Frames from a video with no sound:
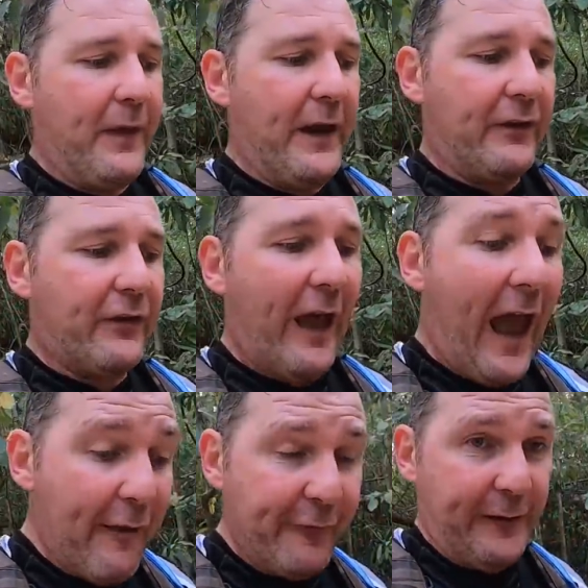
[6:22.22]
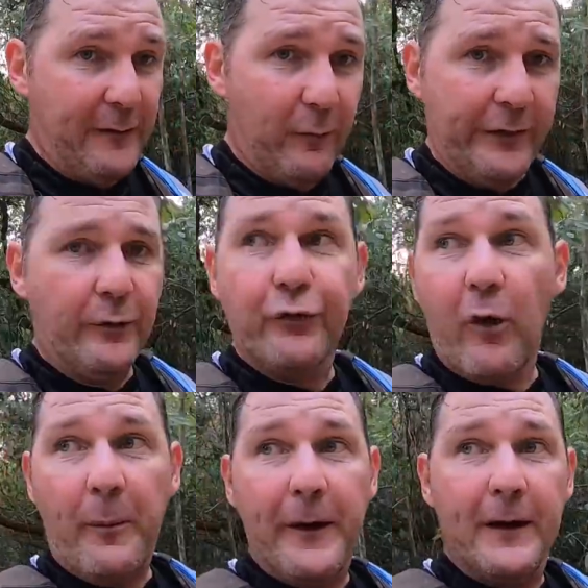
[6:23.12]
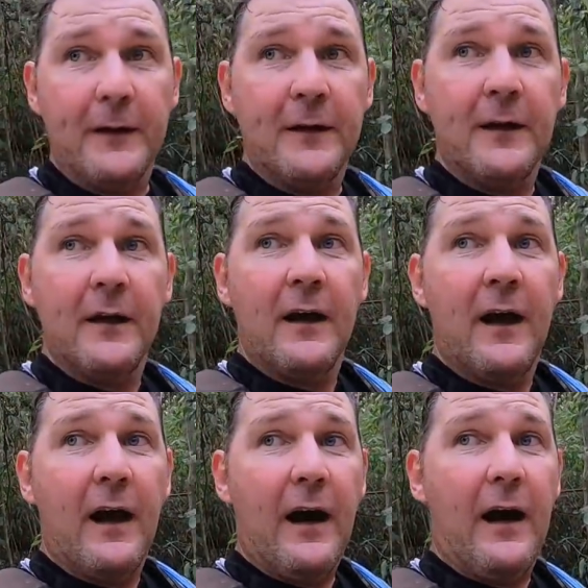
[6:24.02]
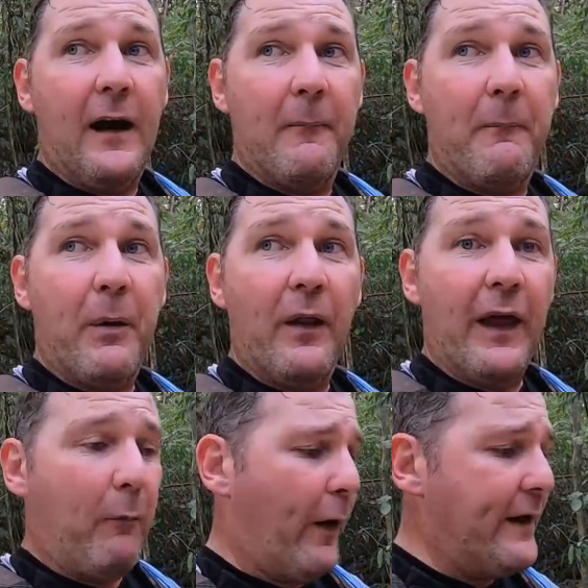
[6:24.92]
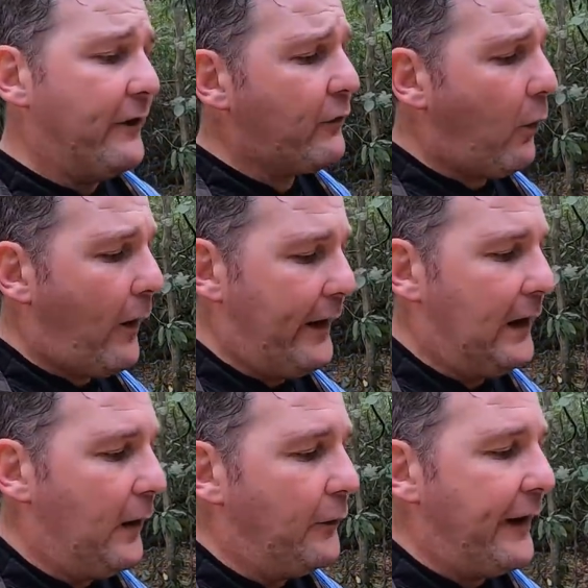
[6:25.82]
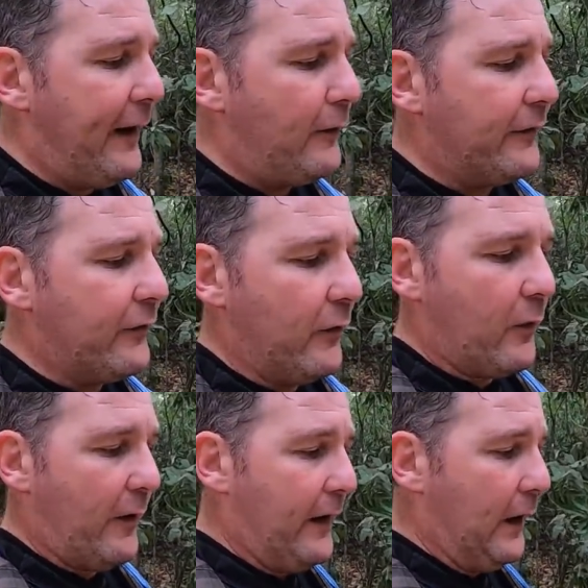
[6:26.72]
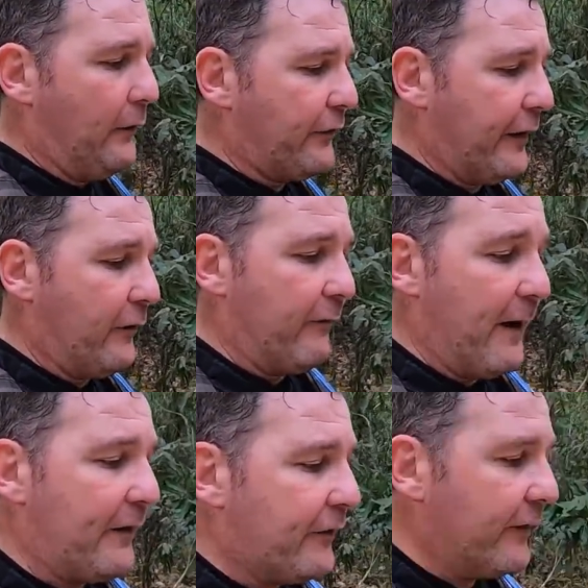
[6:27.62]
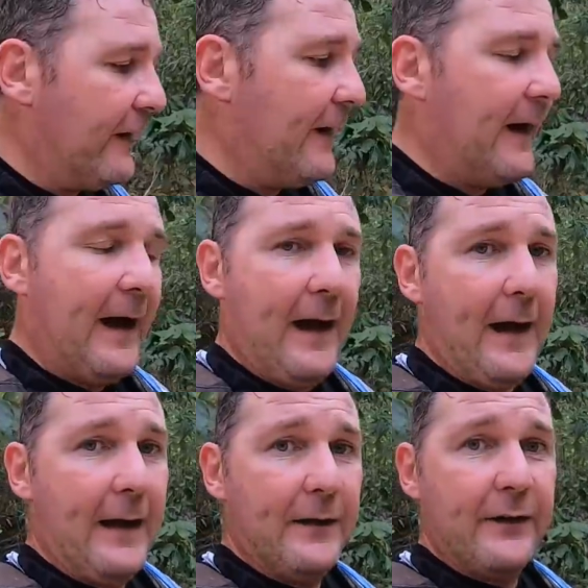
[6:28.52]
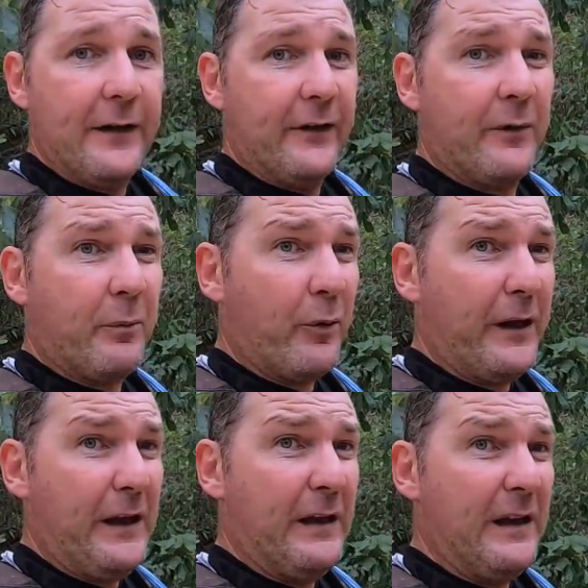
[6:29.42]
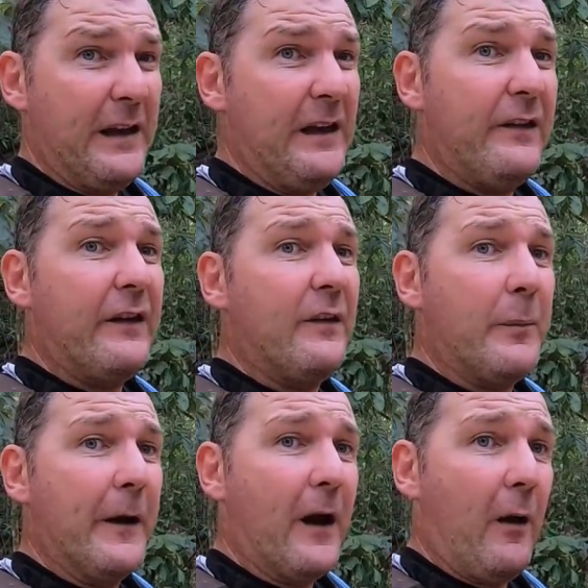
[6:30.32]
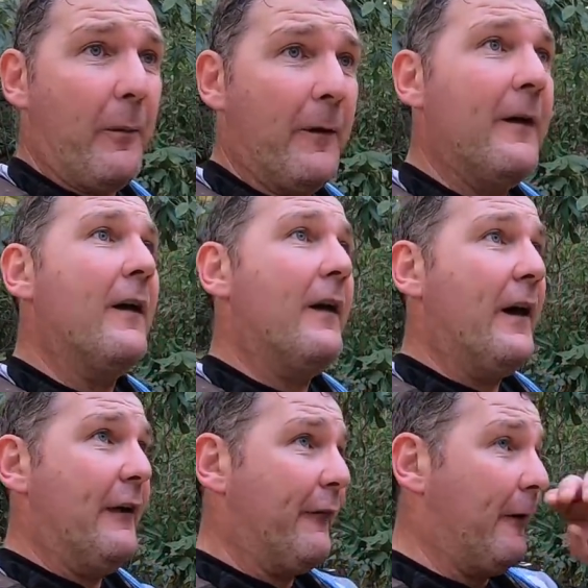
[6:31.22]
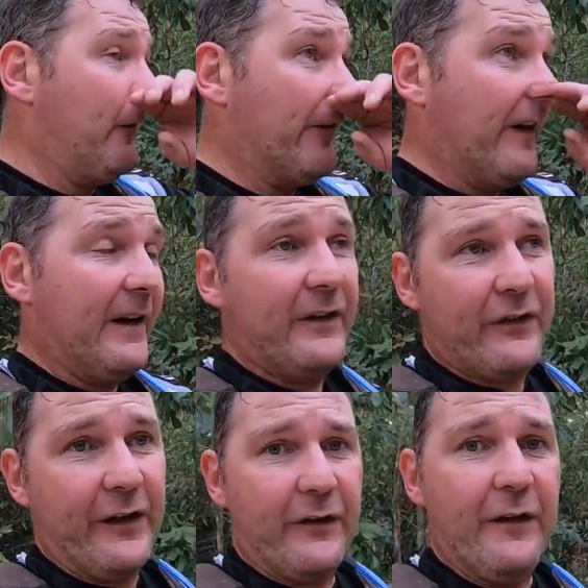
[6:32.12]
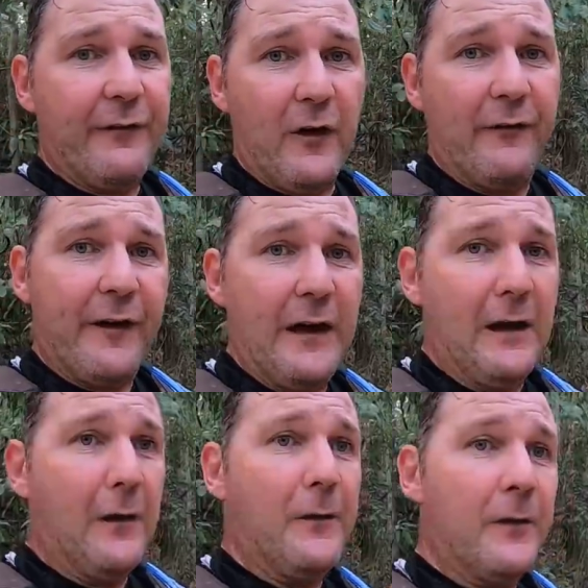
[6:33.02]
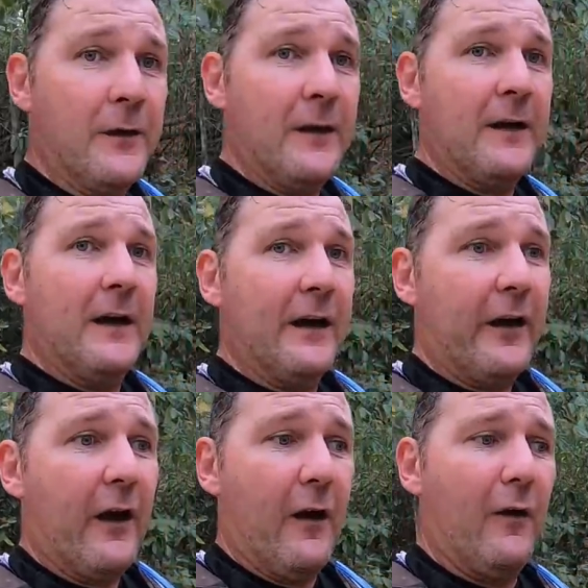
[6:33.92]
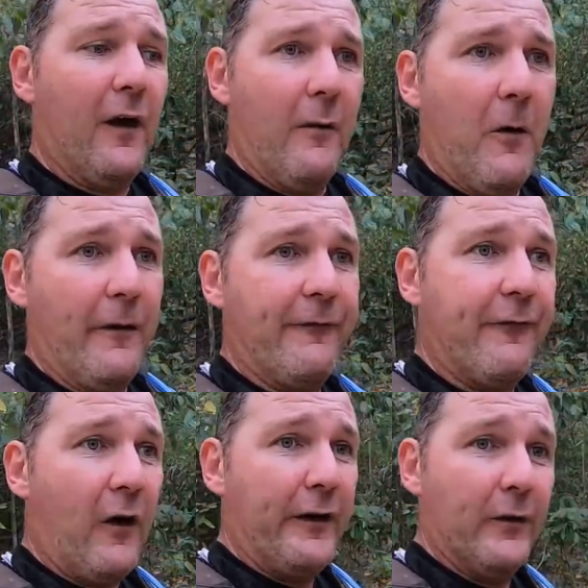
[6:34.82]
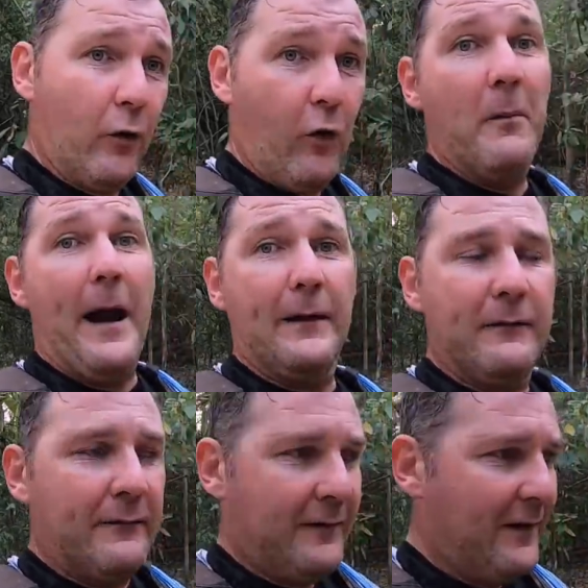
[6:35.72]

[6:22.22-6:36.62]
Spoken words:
It's heavy when you drop it, but that weight is quite low down. It's got quite a low center of mass, and it's pretty easy to pick up. If I was a 65 kilo girl, I might find, or man,